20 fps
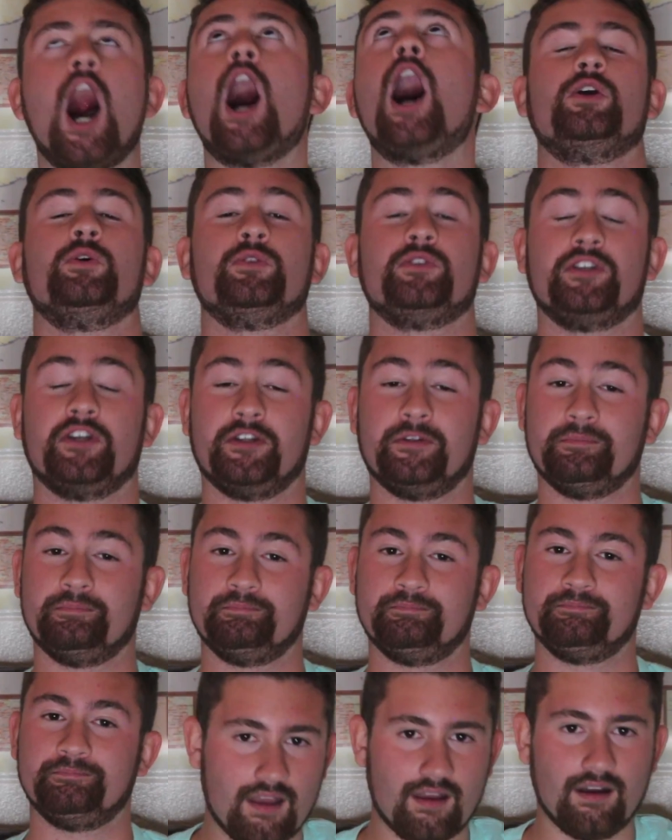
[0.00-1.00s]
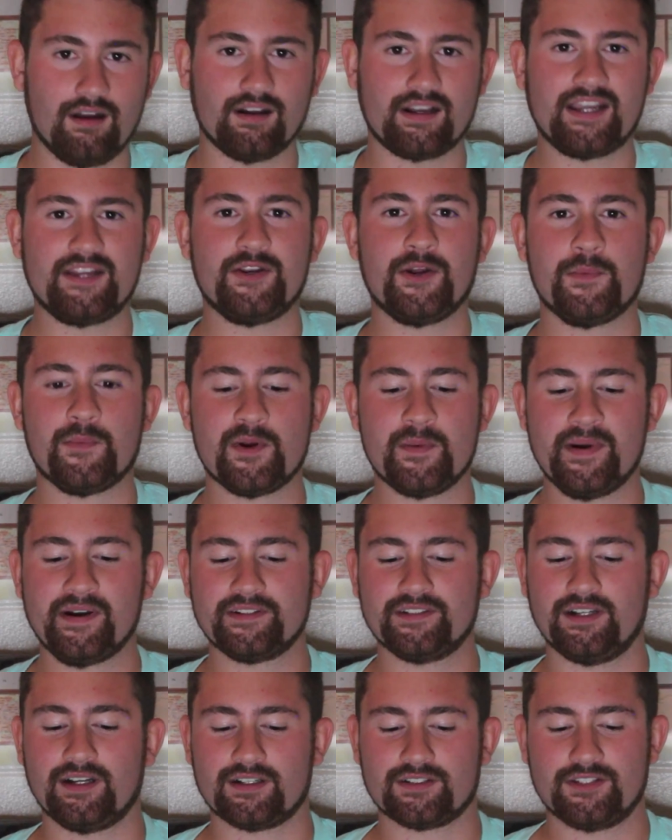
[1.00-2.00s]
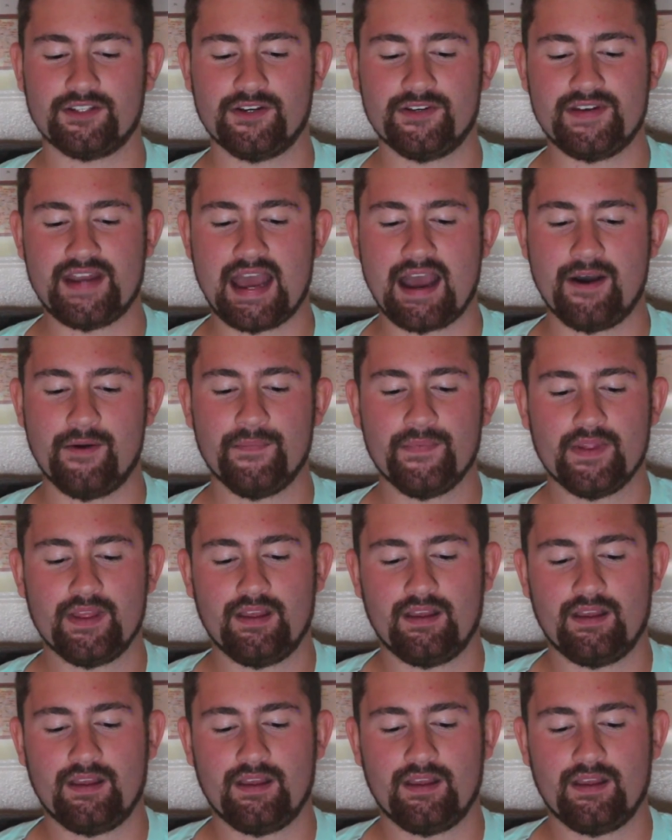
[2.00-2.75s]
It was good. Okay, no more milk talk. So now,